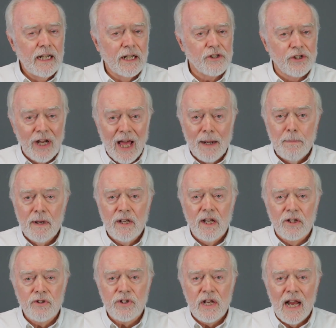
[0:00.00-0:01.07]
It's not
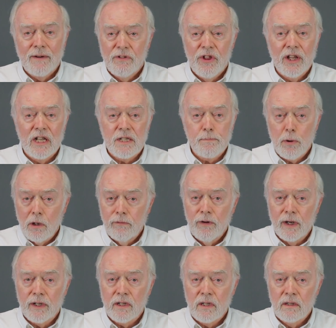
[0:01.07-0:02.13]
because everything is
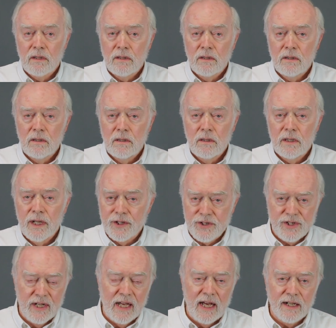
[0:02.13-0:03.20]
perfect.
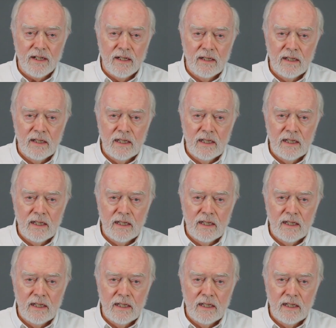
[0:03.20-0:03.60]
It's not.